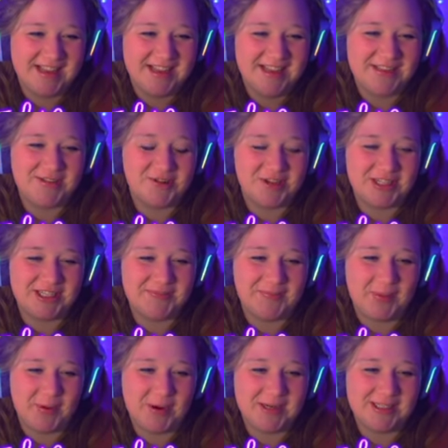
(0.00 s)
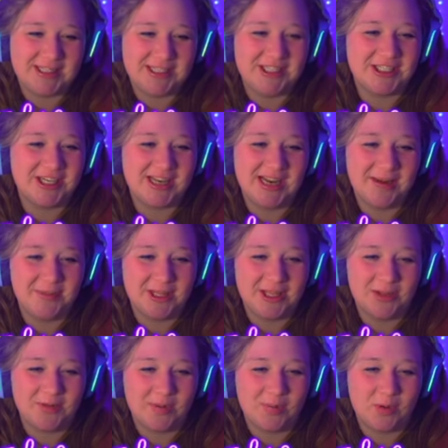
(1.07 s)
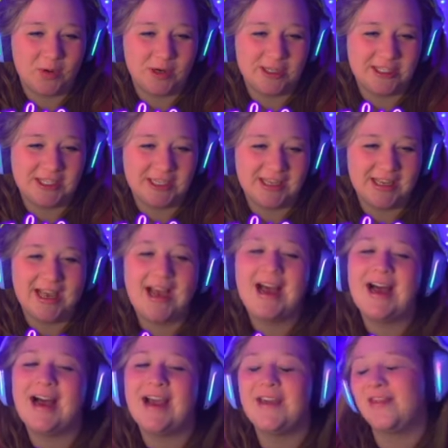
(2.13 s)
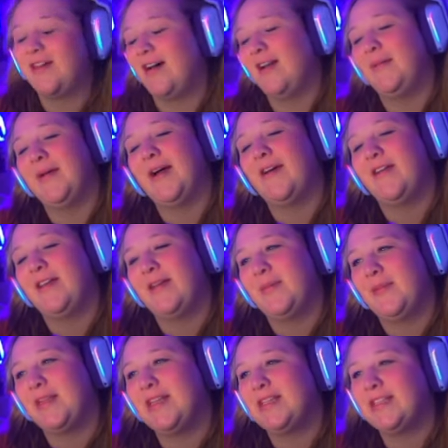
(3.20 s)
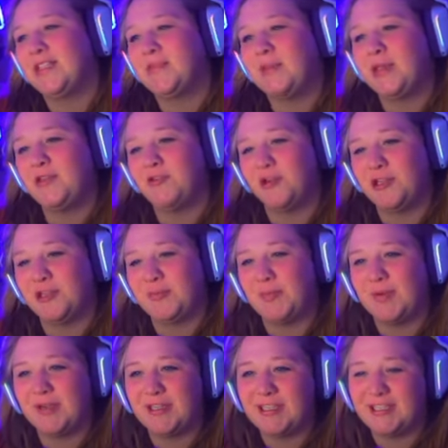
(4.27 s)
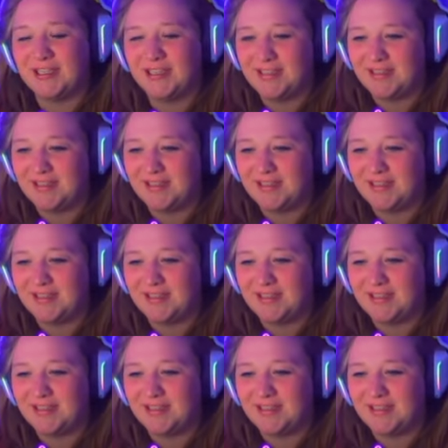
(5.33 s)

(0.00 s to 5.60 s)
Georgie Porgy. Should have named the other one Porgy. Ah, I thought about it, but this is my Georgie Porgy.